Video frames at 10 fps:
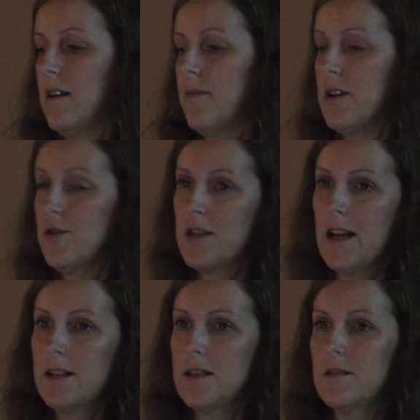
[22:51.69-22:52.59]
when you
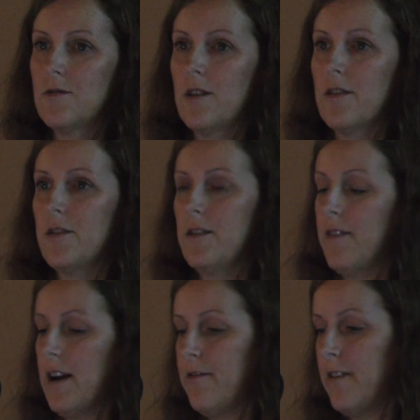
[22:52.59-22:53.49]
change it to the
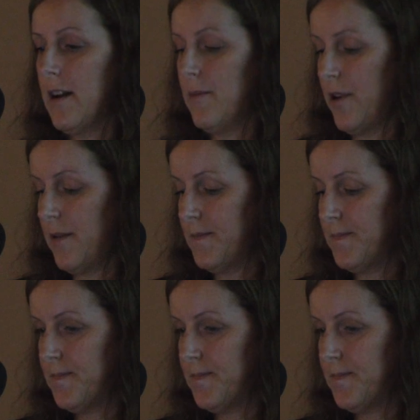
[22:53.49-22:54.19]
35 fiber.